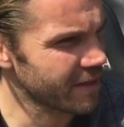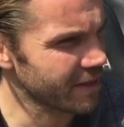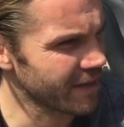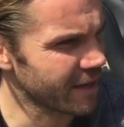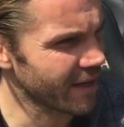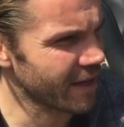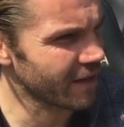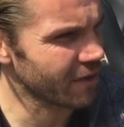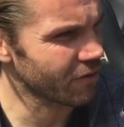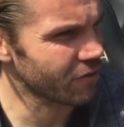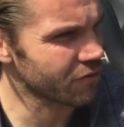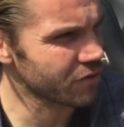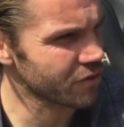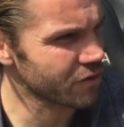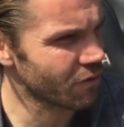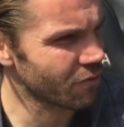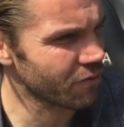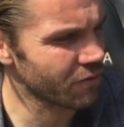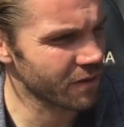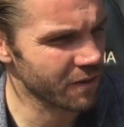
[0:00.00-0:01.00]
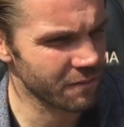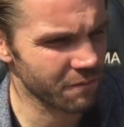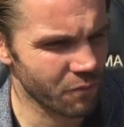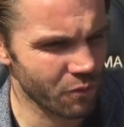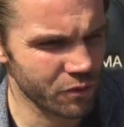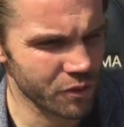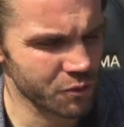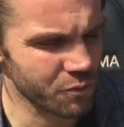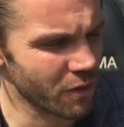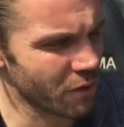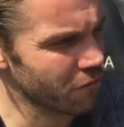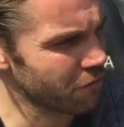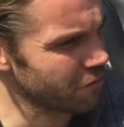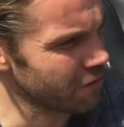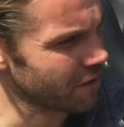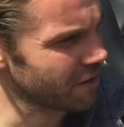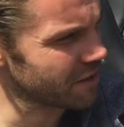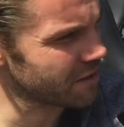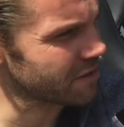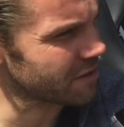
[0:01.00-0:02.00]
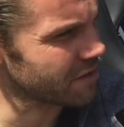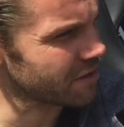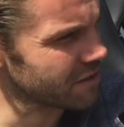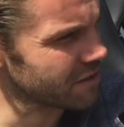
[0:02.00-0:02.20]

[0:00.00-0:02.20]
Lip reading: and get a good result, and it bodes well for the rest of the